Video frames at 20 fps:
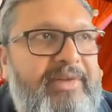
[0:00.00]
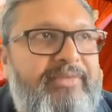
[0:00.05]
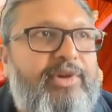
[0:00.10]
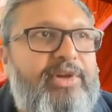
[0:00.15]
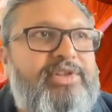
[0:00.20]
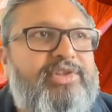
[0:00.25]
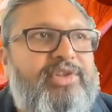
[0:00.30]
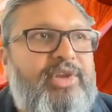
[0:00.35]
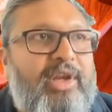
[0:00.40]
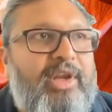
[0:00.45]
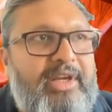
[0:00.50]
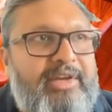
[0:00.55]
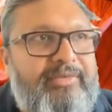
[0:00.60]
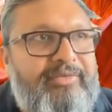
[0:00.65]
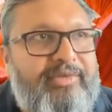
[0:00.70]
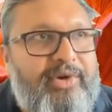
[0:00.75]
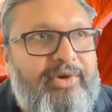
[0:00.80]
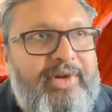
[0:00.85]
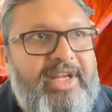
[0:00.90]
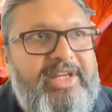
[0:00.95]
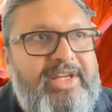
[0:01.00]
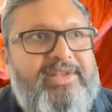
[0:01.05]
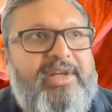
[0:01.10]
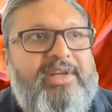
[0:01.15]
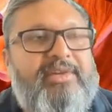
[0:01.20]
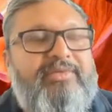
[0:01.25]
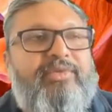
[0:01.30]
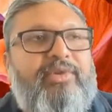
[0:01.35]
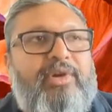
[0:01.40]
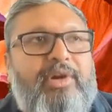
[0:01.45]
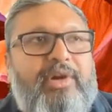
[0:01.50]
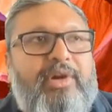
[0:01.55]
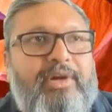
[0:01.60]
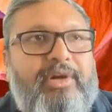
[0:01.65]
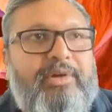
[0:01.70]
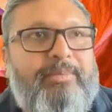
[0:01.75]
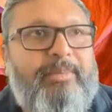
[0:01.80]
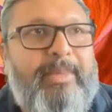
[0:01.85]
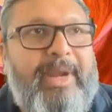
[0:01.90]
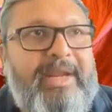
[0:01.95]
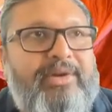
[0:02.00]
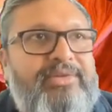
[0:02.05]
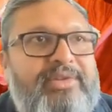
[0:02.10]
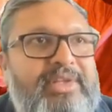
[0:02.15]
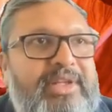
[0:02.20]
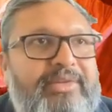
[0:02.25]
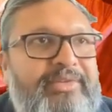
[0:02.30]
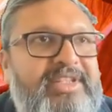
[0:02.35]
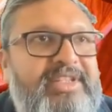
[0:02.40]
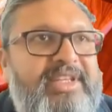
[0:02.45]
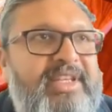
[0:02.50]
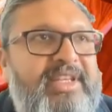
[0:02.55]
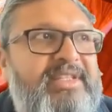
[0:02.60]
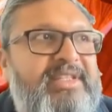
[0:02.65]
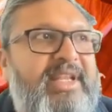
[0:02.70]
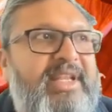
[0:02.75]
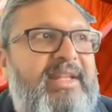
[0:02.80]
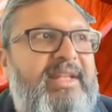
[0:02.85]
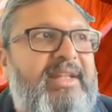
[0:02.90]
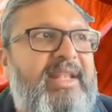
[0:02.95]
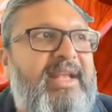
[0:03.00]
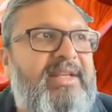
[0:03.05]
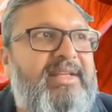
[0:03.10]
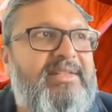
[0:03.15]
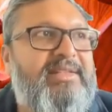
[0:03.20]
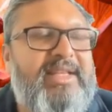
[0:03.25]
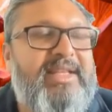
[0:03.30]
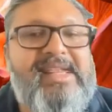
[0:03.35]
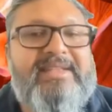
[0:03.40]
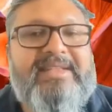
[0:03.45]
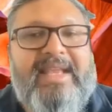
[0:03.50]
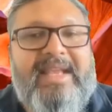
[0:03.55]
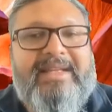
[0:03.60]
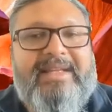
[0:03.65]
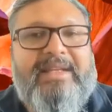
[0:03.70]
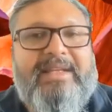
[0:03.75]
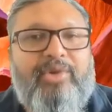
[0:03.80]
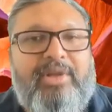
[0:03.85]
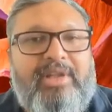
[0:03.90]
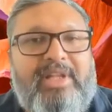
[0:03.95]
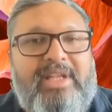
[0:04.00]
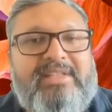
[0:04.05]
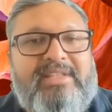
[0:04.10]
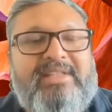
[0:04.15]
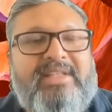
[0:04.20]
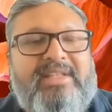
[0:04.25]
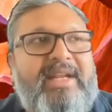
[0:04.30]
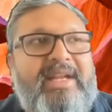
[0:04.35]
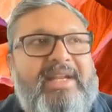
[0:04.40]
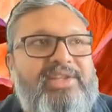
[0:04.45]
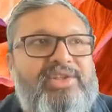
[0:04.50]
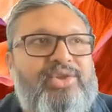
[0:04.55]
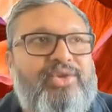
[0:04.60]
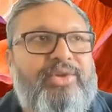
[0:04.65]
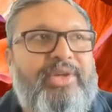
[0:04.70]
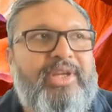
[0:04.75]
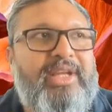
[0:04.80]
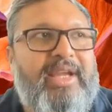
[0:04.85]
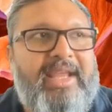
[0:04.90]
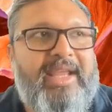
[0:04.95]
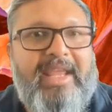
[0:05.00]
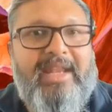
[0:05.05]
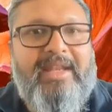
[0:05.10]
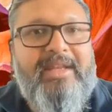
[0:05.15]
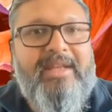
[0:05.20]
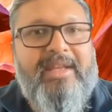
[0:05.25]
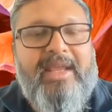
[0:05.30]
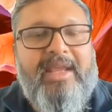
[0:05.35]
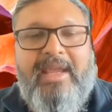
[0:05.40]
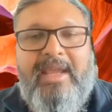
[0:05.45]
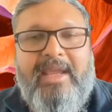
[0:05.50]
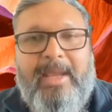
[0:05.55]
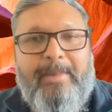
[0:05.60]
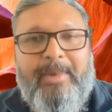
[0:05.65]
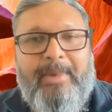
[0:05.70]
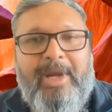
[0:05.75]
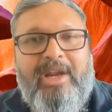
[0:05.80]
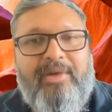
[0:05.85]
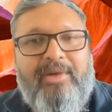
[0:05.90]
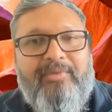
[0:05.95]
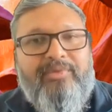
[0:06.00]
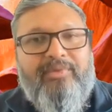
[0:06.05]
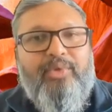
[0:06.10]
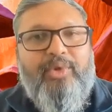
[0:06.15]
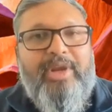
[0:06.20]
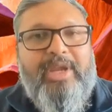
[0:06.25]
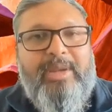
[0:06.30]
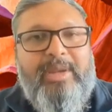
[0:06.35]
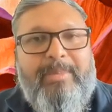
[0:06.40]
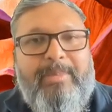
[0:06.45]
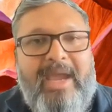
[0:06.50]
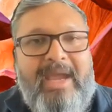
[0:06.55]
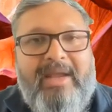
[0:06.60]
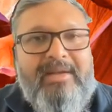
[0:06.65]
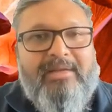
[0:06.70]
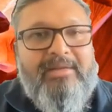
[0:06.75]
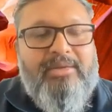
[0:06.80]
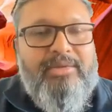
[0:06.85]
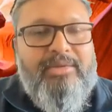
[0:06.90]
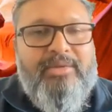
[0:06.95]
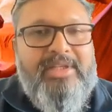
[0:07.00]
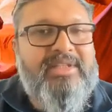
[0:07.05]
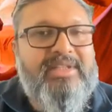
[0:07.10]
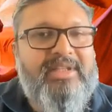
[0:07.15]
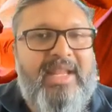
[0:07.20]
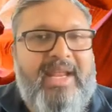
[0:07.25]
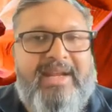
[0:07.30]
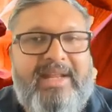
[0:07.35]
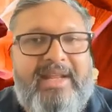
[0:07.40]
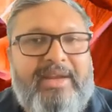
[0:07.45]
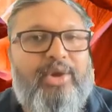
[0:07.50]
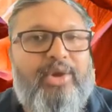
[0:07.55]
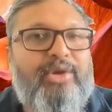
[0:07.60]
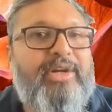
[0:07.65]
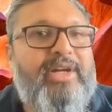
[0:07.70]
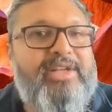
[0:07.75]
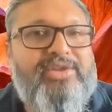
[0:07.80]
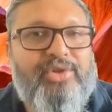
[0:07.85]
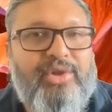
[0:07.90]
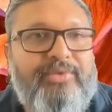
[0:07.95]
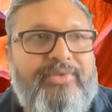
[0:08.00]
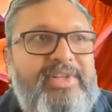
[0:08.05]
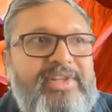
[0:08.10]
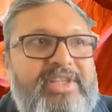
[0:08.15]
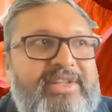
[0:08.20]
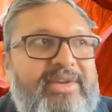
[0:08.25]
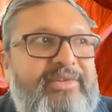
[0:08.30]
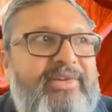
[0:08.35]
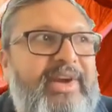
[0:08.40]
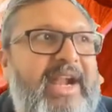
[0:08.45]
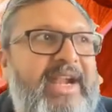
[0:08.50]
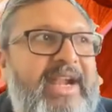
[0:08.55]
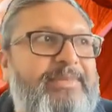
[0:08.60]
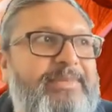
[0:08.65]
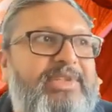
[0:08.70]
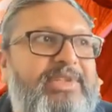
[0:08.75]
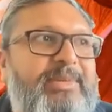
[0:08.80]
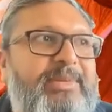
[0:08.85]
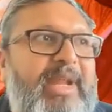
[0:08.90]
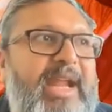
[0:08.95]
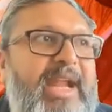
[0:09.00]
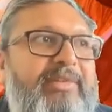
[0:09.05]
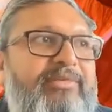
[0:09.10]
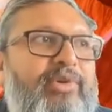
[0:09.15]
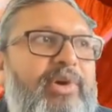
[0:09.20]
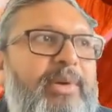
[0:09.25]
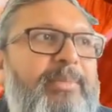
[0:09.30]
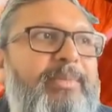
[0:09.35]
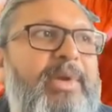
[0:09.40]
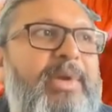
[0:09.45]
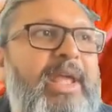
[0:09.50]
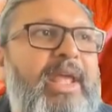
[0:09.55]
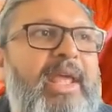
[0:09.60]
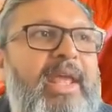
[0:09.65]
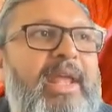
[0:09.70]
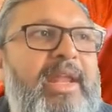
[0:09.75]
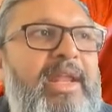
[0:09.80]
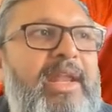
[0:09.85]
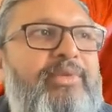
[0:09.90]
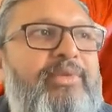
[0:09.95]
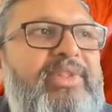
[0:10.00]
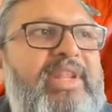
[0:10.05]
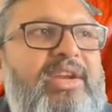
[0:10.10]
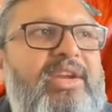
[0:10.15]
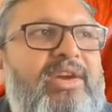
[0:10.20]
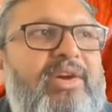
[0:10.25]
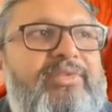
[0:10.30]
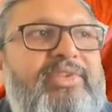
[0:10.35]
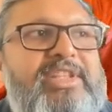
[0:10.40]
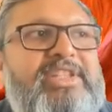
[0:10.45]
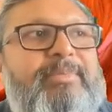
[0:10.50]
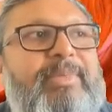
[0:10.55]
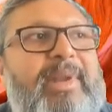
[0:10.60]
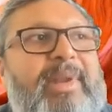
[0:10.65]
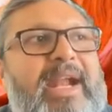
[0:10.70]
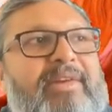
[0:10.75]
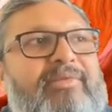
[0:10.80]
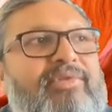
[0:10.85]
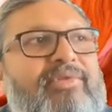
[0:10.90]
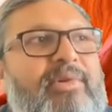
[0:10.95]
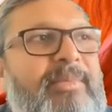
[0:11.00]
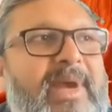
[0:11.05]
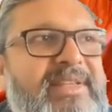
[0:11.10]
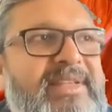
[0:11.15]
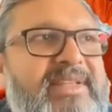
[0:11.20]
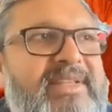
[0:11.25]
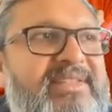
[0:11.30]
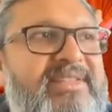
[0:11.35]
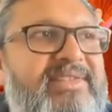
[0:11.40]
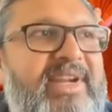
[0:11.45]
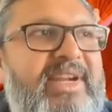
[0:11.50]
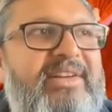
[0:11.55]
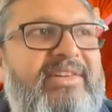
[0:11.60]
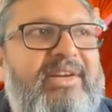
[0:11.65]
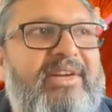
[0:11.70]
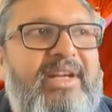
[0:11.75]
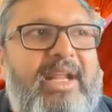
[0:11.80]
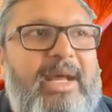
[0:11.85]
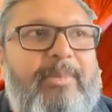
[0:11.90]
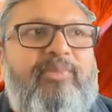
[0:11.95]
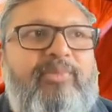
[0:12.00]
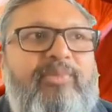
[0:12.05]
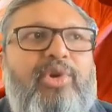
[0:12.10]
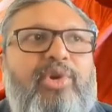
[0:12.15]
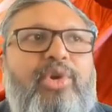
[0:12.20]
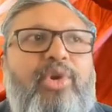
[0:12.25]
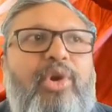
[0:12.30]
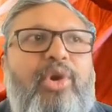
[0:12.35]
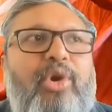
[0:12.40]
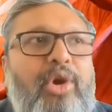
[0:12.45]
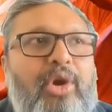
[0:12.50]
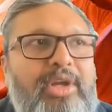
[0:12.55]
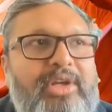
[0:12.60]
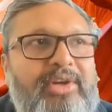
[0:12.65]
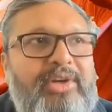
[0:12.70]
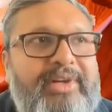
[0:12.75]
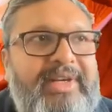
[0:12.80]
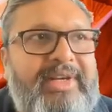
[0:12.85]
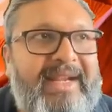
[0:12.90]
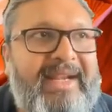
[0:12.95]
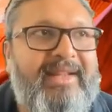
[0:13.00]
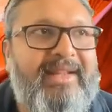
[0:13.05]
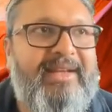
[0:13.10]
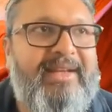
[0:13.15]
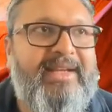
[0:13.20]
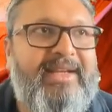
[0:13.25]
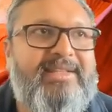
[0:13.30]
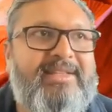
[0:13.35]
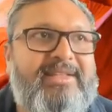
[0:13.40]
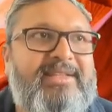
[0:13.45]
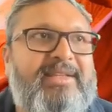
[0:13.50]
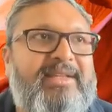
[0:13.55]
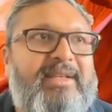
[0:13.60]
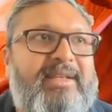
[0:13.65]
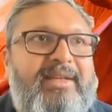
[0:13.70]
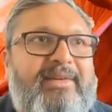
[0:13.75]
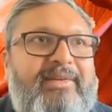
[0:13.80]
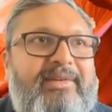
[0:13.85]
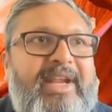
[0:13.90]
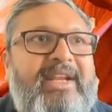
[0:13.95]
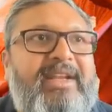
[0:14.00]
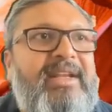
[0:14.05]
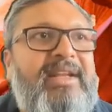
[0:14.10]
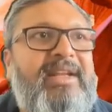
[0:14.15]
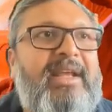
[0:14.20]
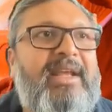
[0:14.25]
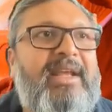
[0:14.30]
for solid foundation for our microservices, and that's exactly what this slide is showing. Again, I'm kind of going back to the slide I already showed, which is our IDMC platform. Now, think of this platform as a central hub for all your data needs, right?